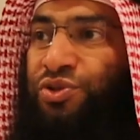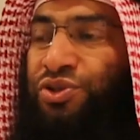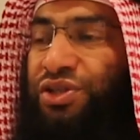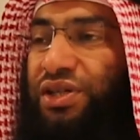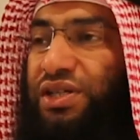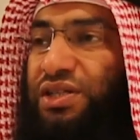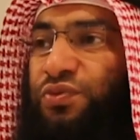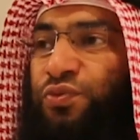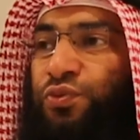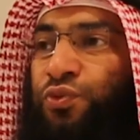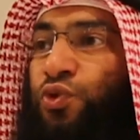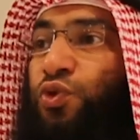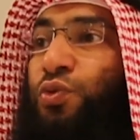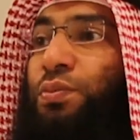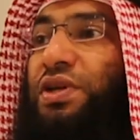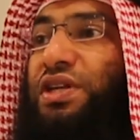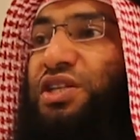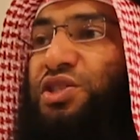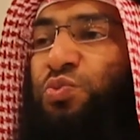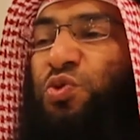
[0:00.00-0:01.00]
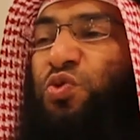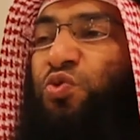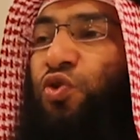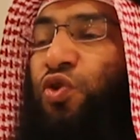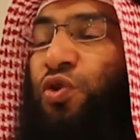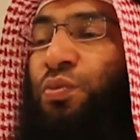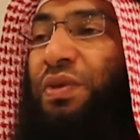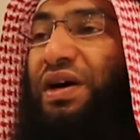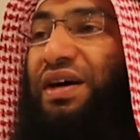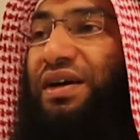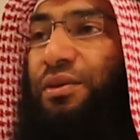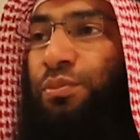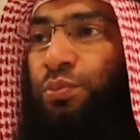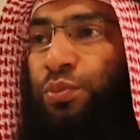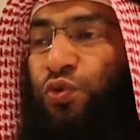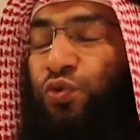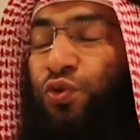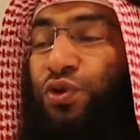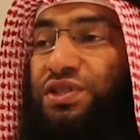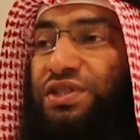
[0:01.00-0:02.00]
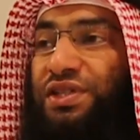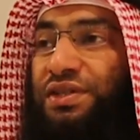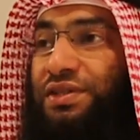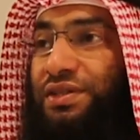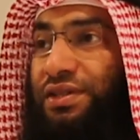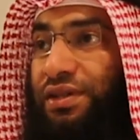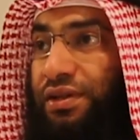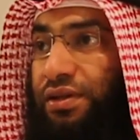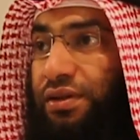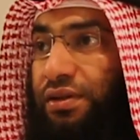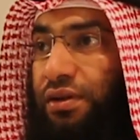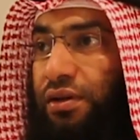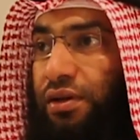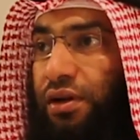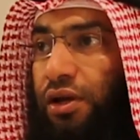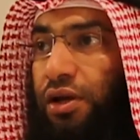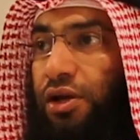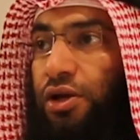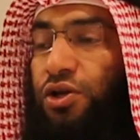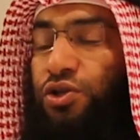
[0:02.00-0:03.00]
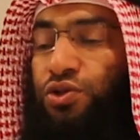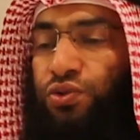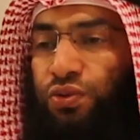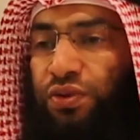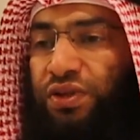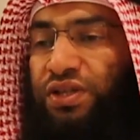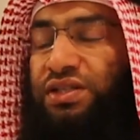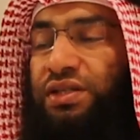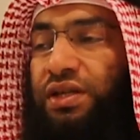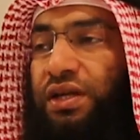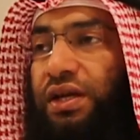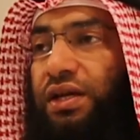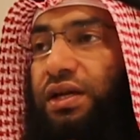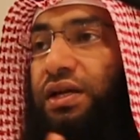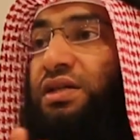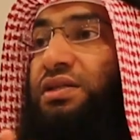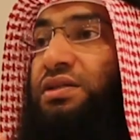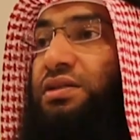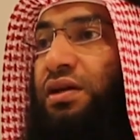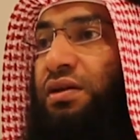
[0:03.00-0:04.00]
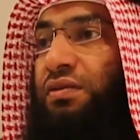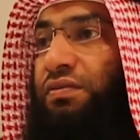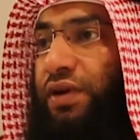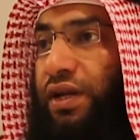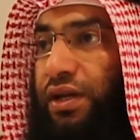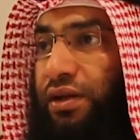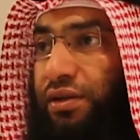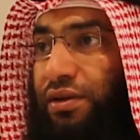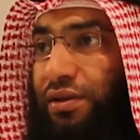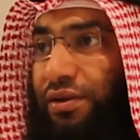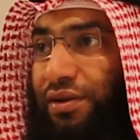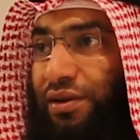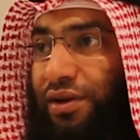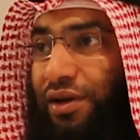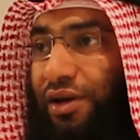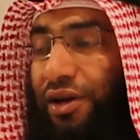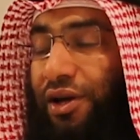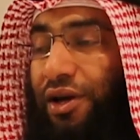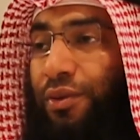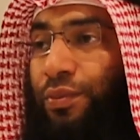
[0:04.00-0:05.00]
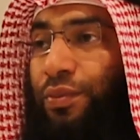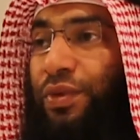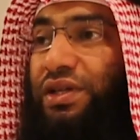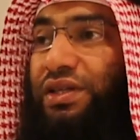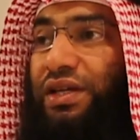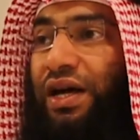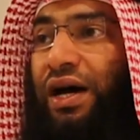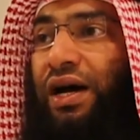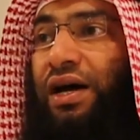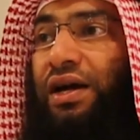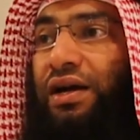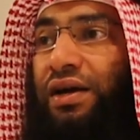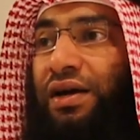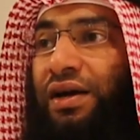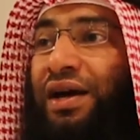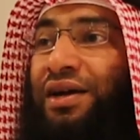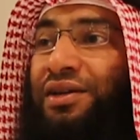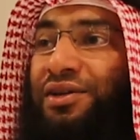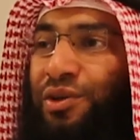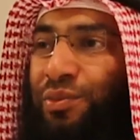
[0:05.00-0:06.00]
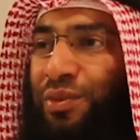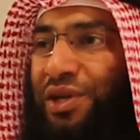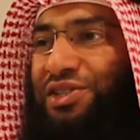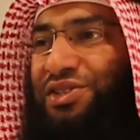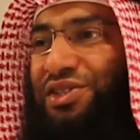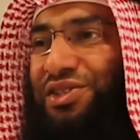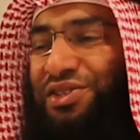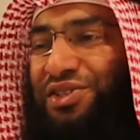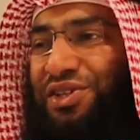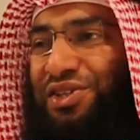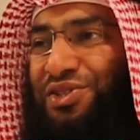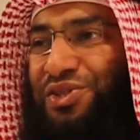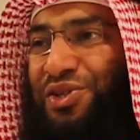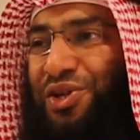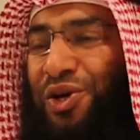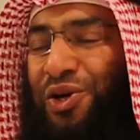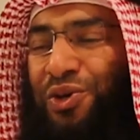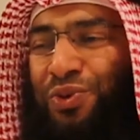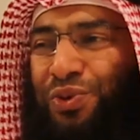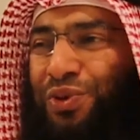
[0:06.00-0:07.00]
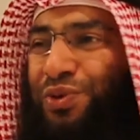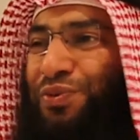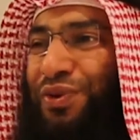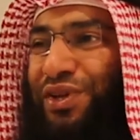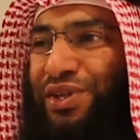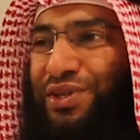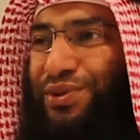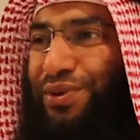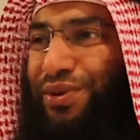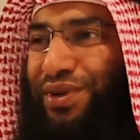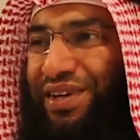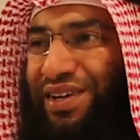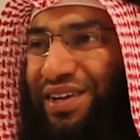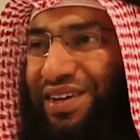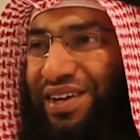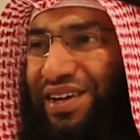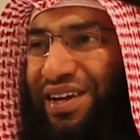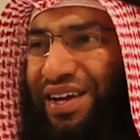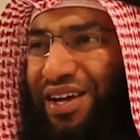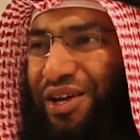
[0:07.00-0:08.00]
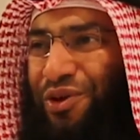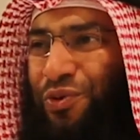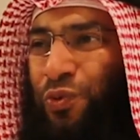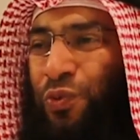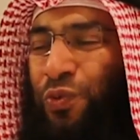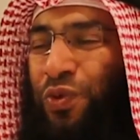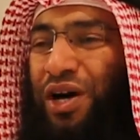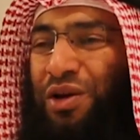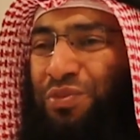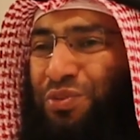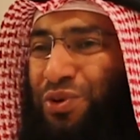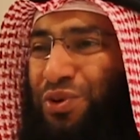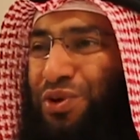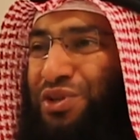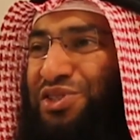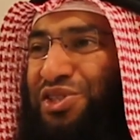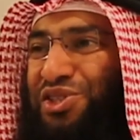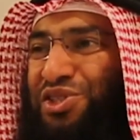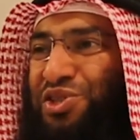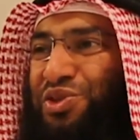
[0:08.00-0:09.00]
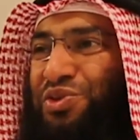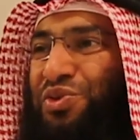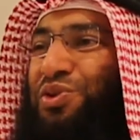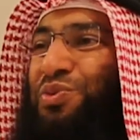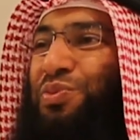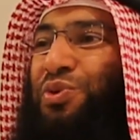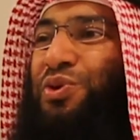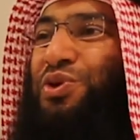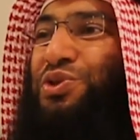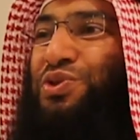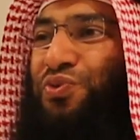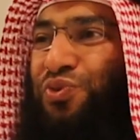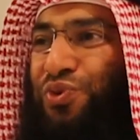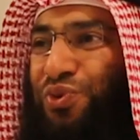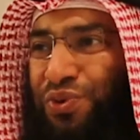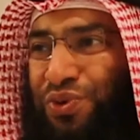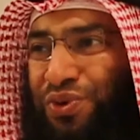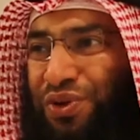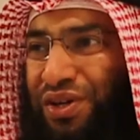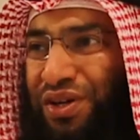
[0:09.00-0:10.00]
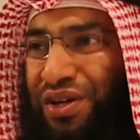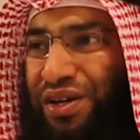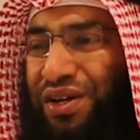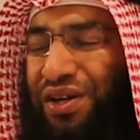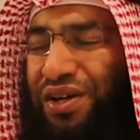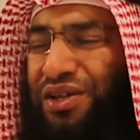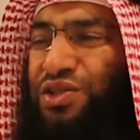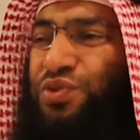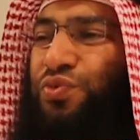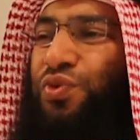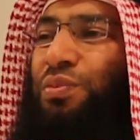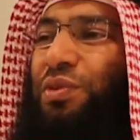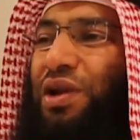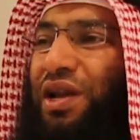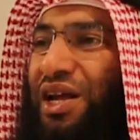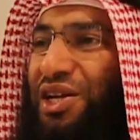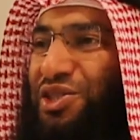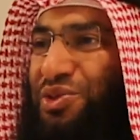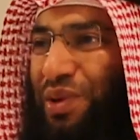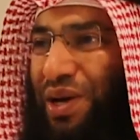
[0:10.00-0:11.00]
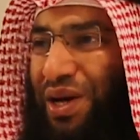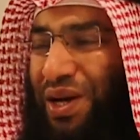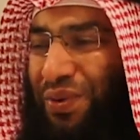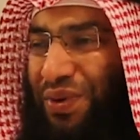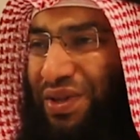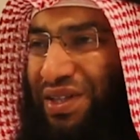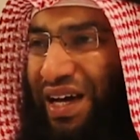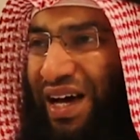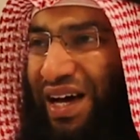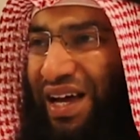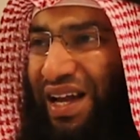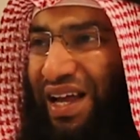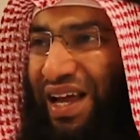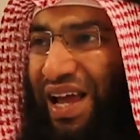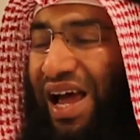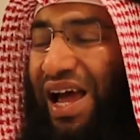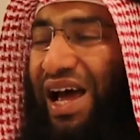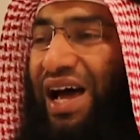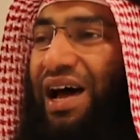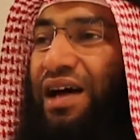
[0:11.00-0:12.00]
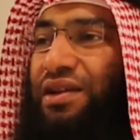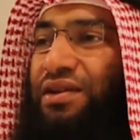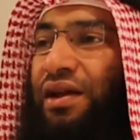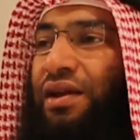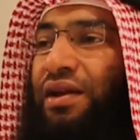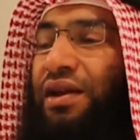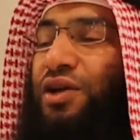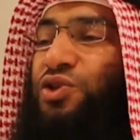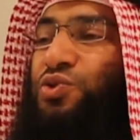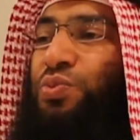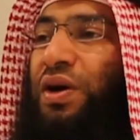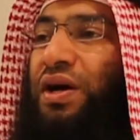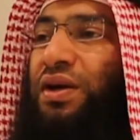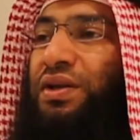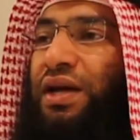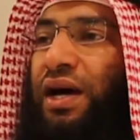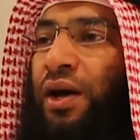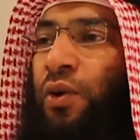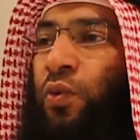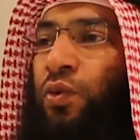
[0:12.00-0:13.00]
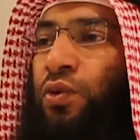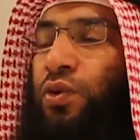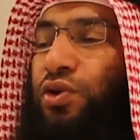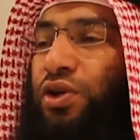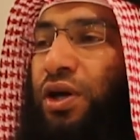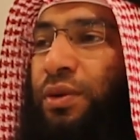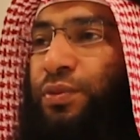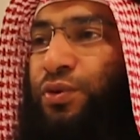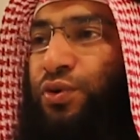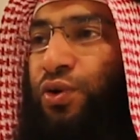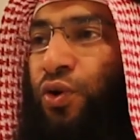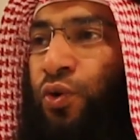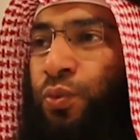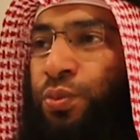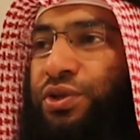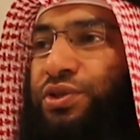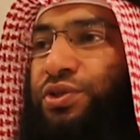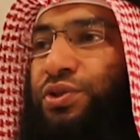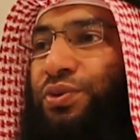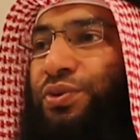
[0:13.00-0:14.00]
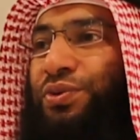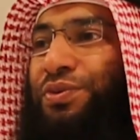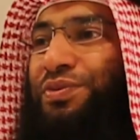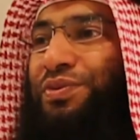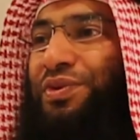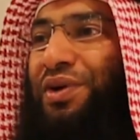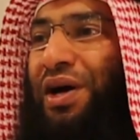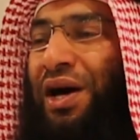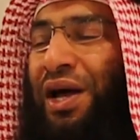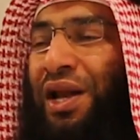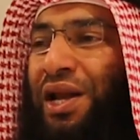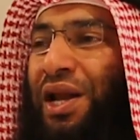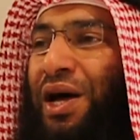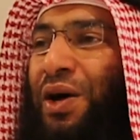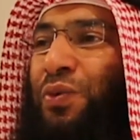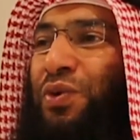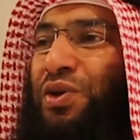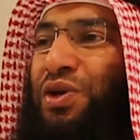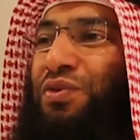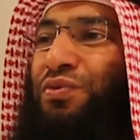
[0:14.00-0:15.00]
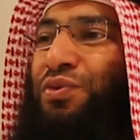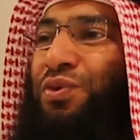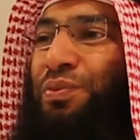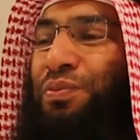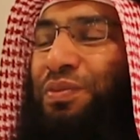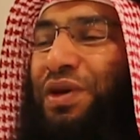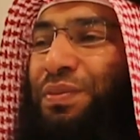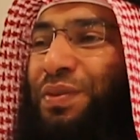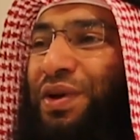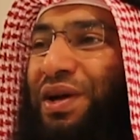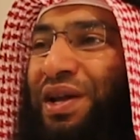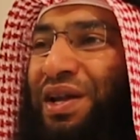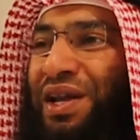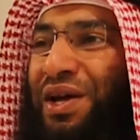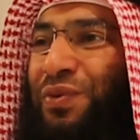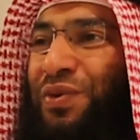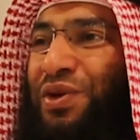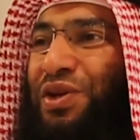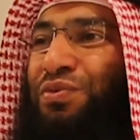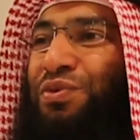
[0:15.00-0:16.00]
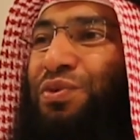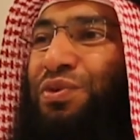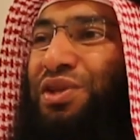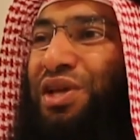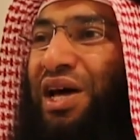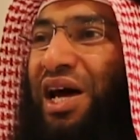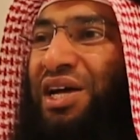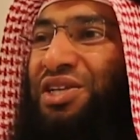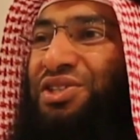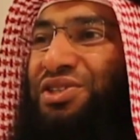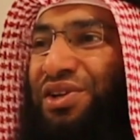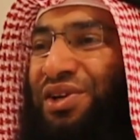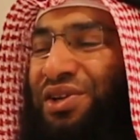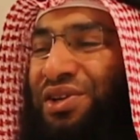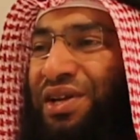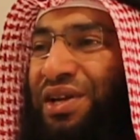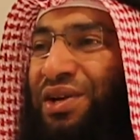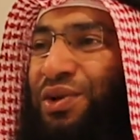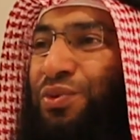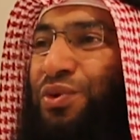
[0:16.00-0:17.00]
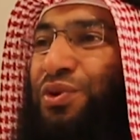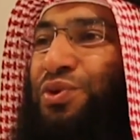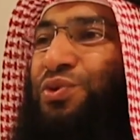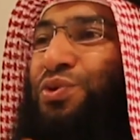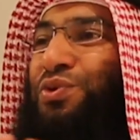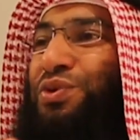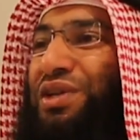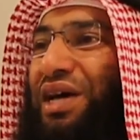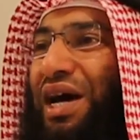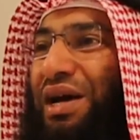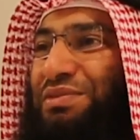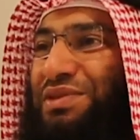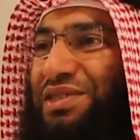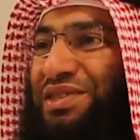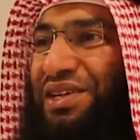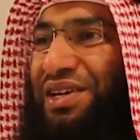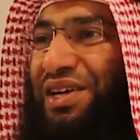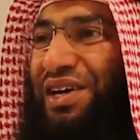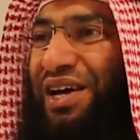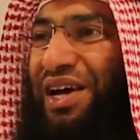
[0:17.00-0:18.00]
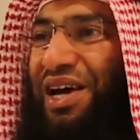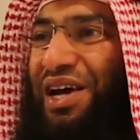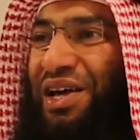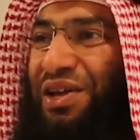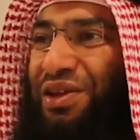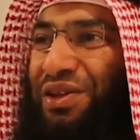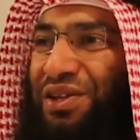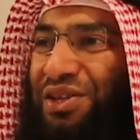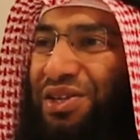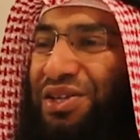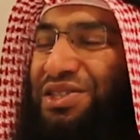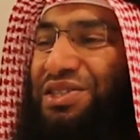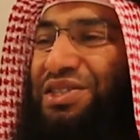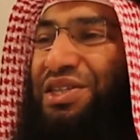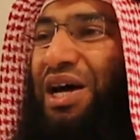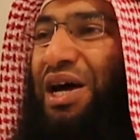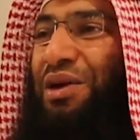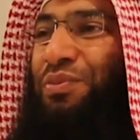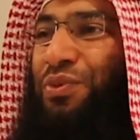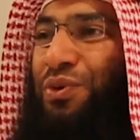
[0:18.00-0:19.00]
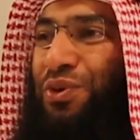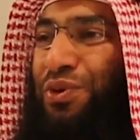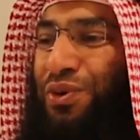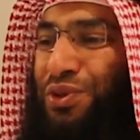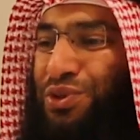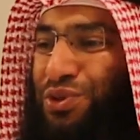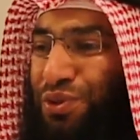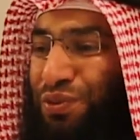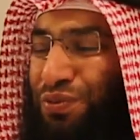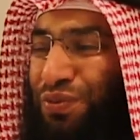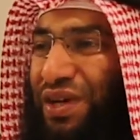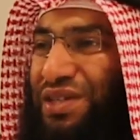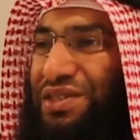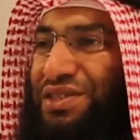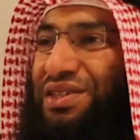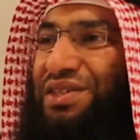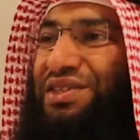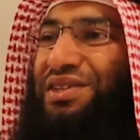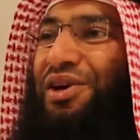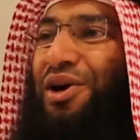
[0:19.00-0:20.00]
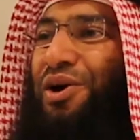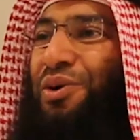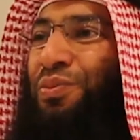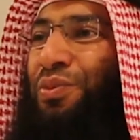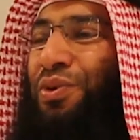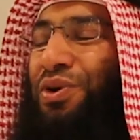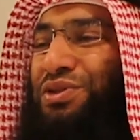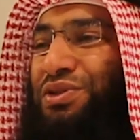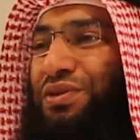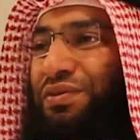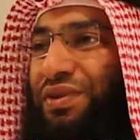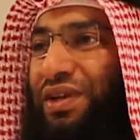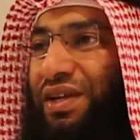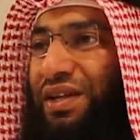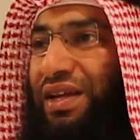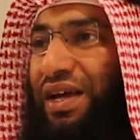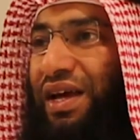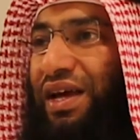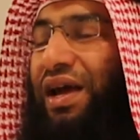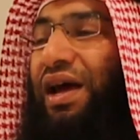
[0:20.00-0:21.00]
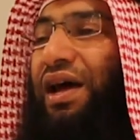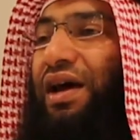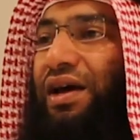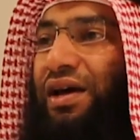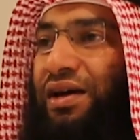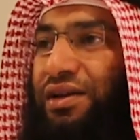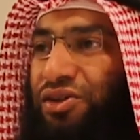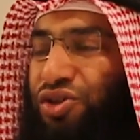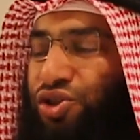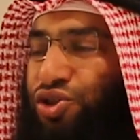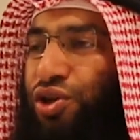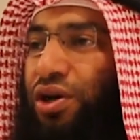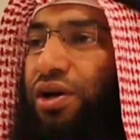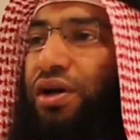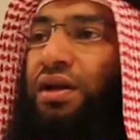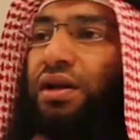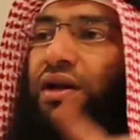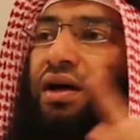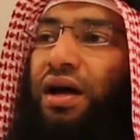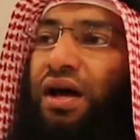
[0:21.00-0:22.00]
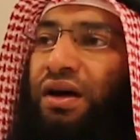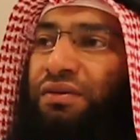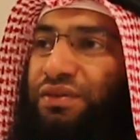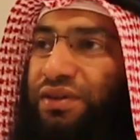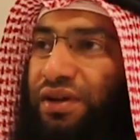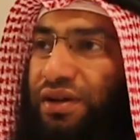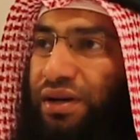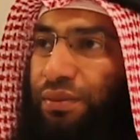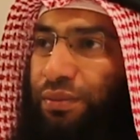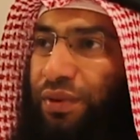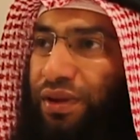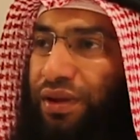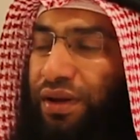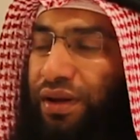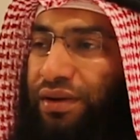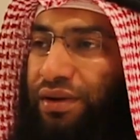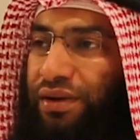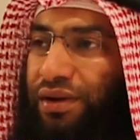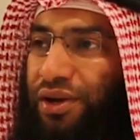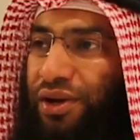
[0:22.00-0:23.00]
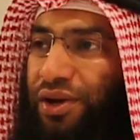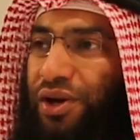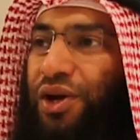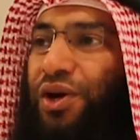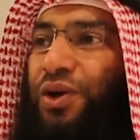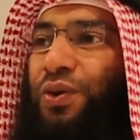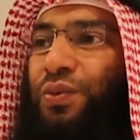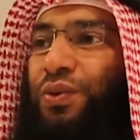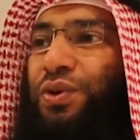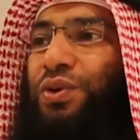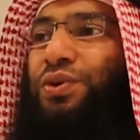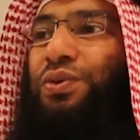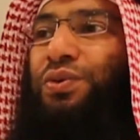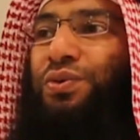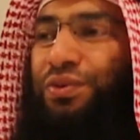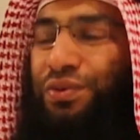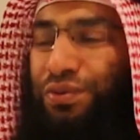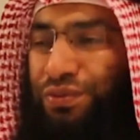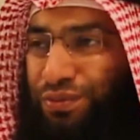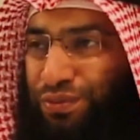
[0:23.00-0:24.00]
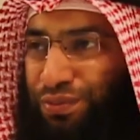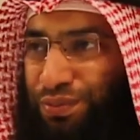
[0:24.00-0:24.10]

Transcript: just few minutes before Maghrib, before sunset. Mm. So this day is invalid. But I, I tell my sisters, don't feel sorry. Mm. Why? Because this is not because of you. Yeah. This is from Allah subhanahu wa ta'ala. And Allah subhanahu wa ta'ala will not oppress you. Yeah. Allah will give you, maybe Allah will give you the ajr, the reward yeah. two times. Oh. This time because you fasted most of the day, and inshallah after Ramadan, when you